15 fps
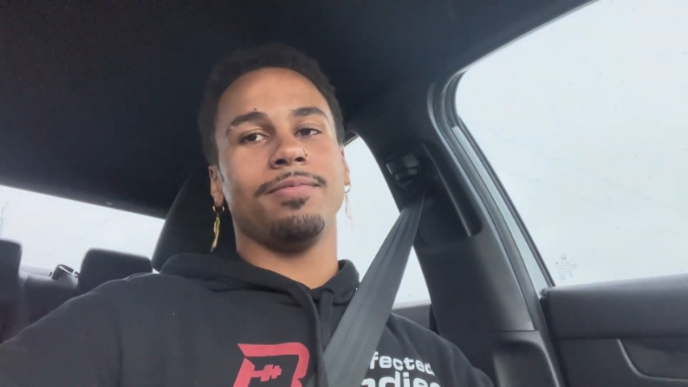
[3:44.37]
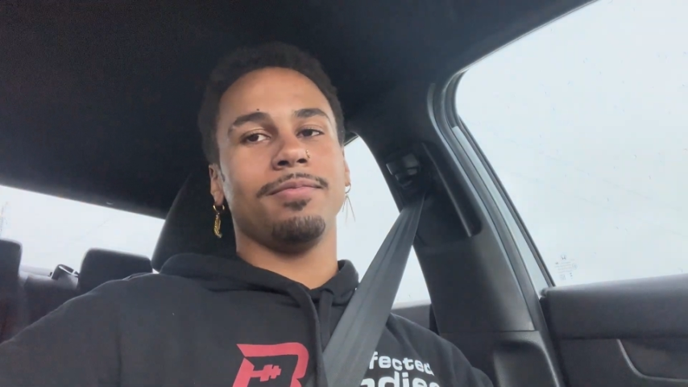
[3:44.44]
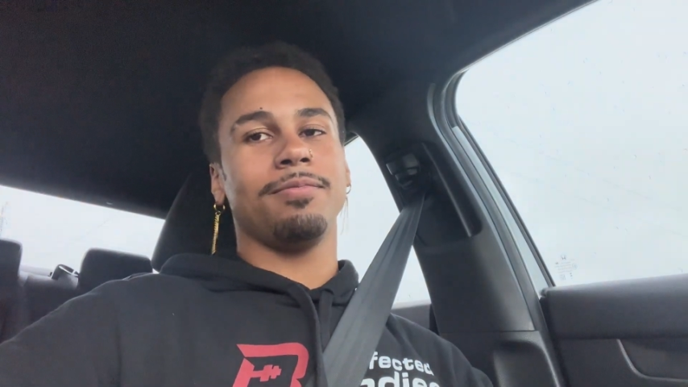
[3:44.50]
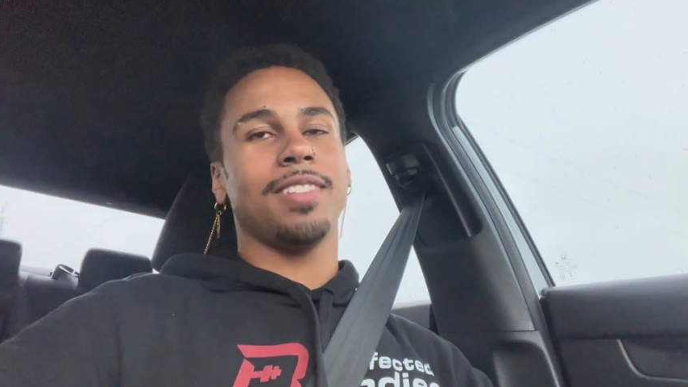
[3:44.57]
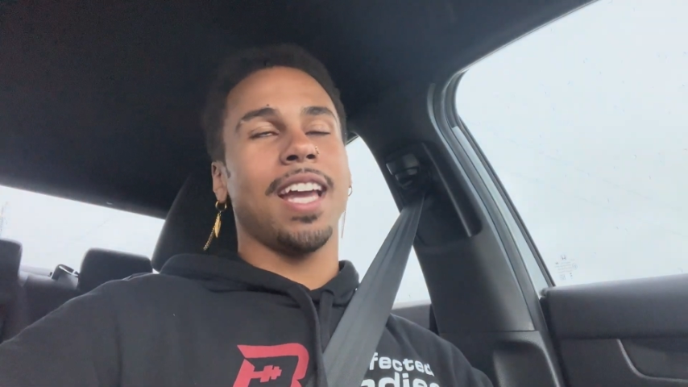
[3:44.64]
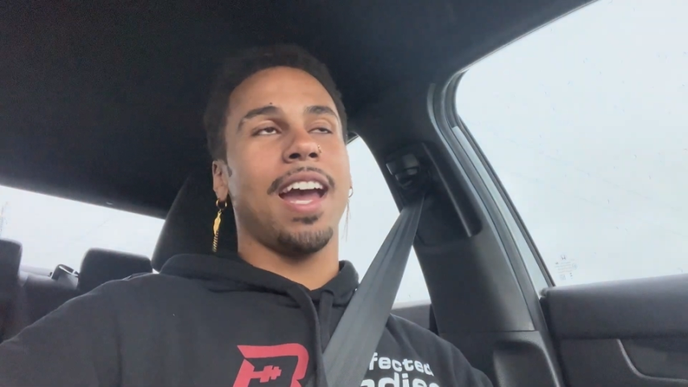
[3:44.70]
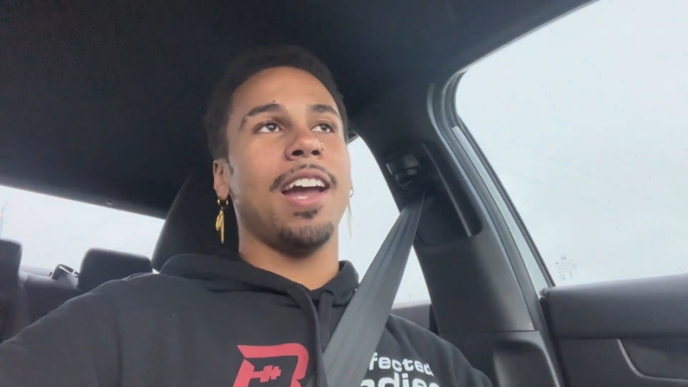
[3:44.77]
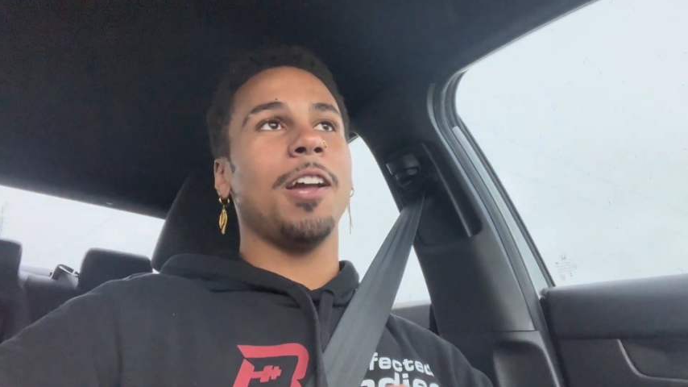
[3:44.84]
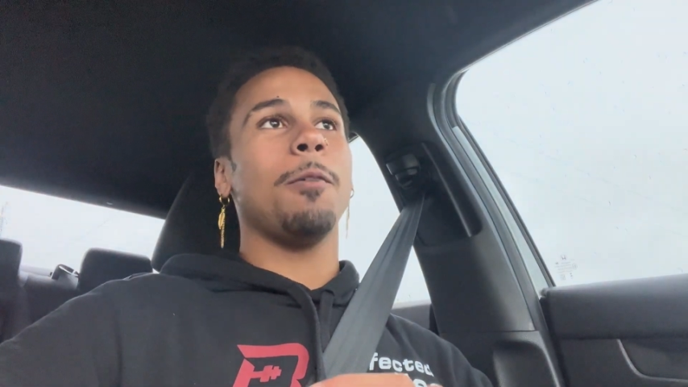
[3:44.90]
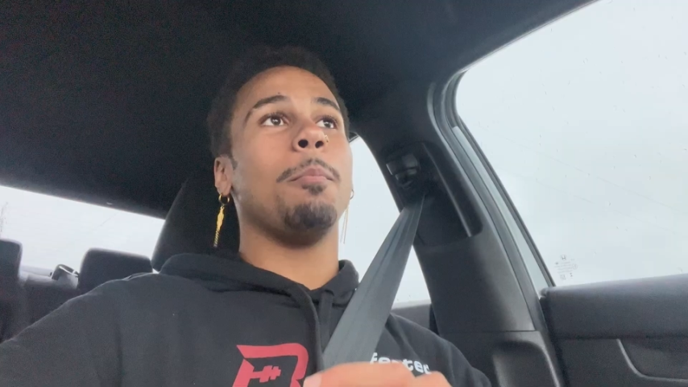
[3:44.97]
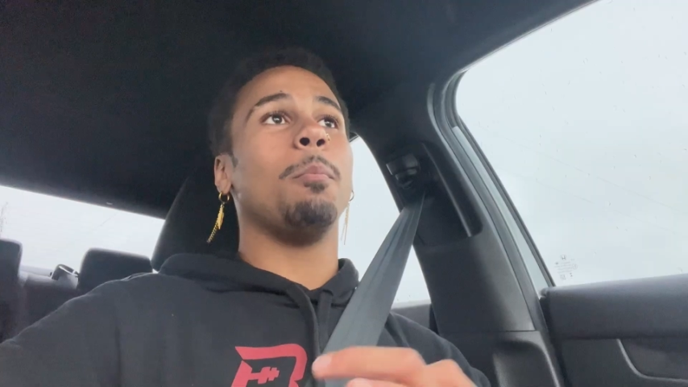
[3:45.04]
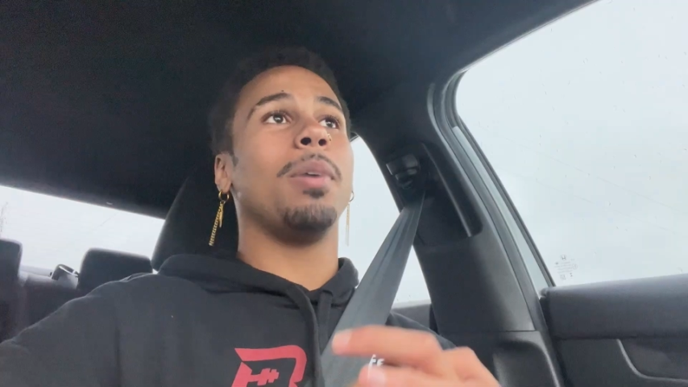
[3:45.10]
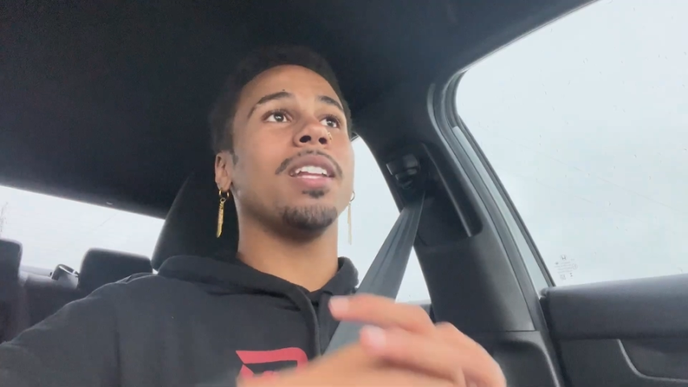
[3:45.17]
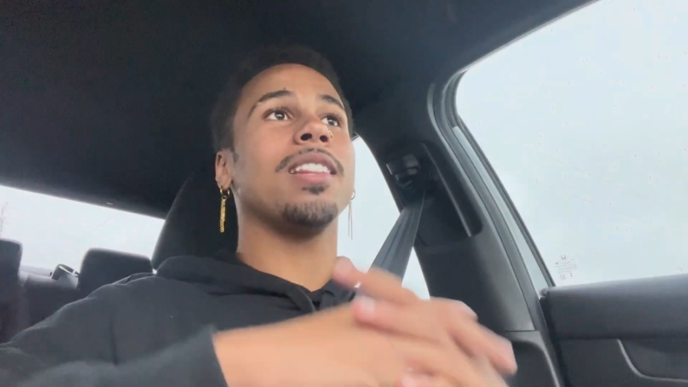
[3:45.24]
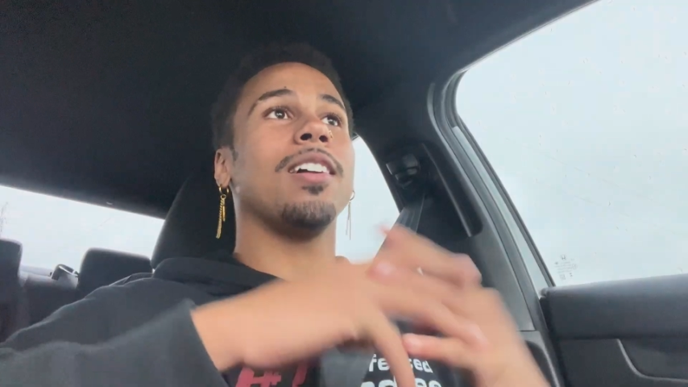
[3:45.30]
Okay?
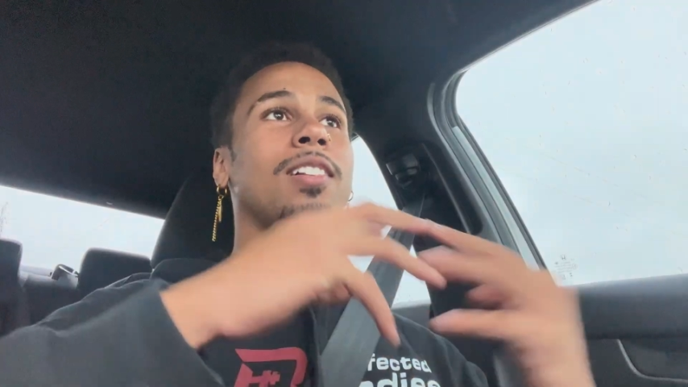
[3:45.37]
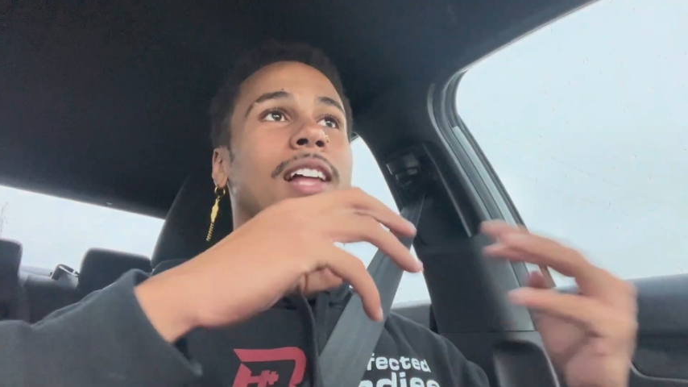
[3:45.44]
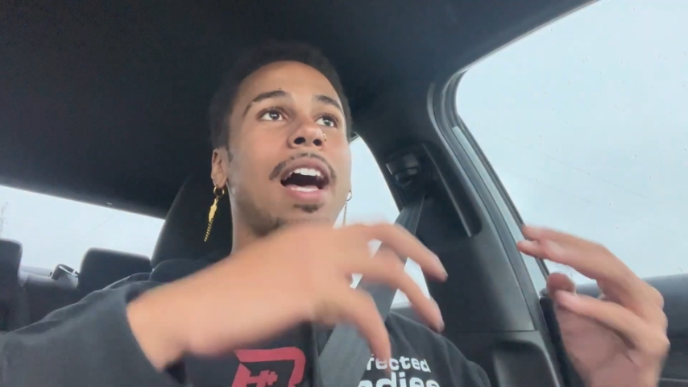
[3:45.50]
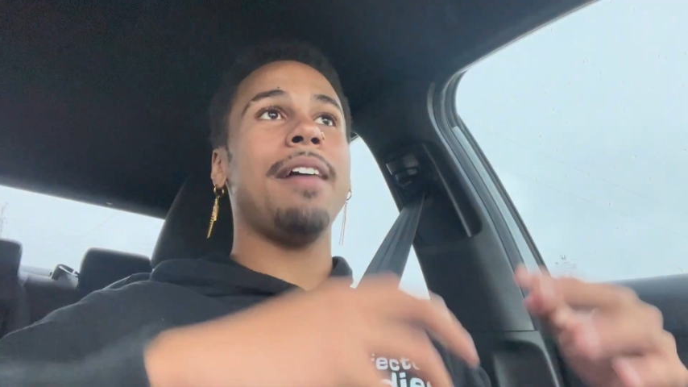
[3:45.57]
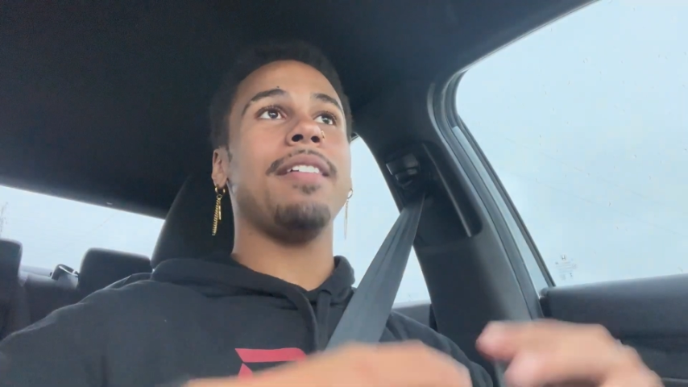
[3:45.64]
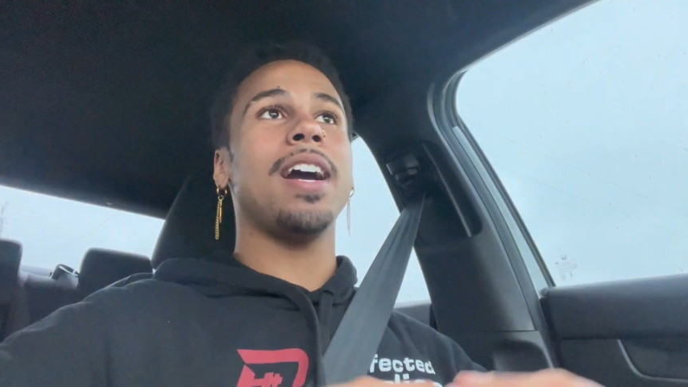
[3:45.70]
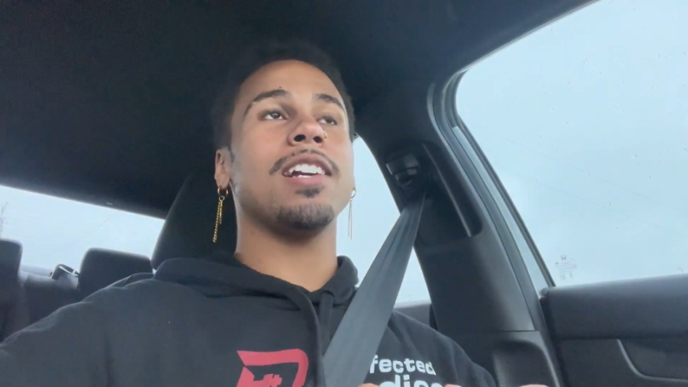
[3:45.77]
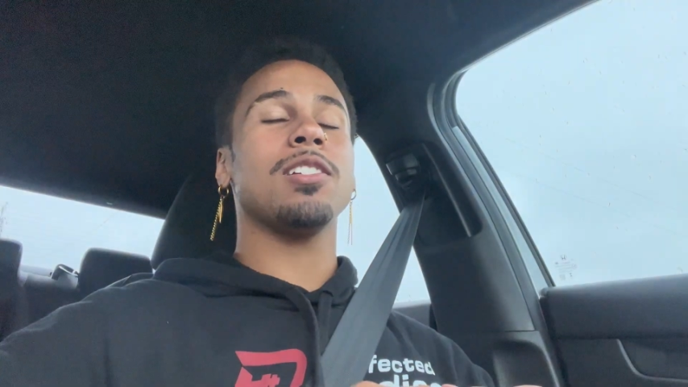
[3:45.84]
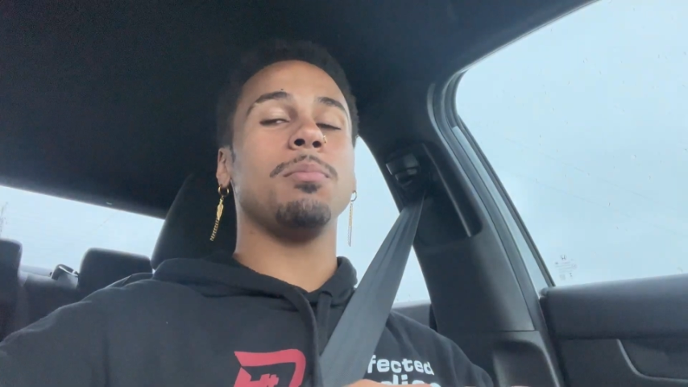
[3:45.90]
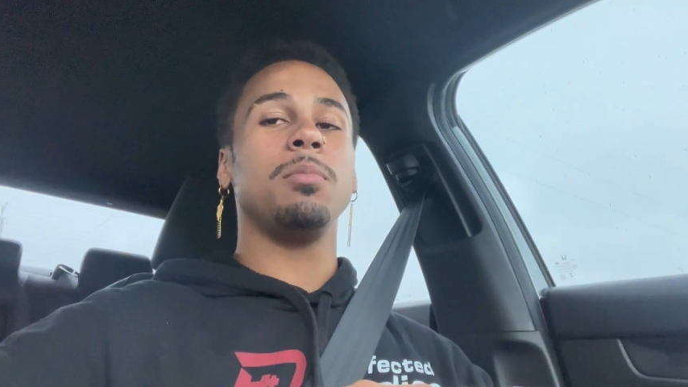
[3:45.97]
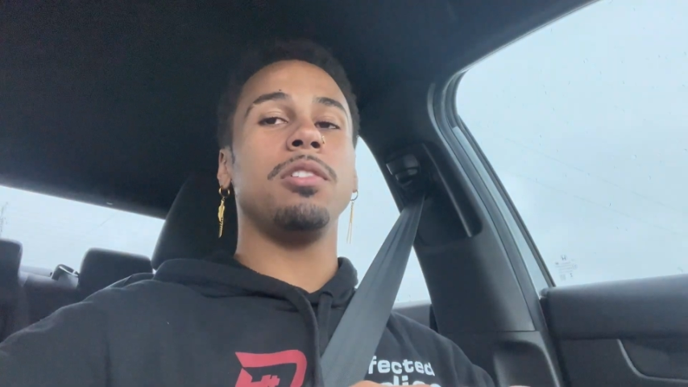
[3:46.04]
But the live action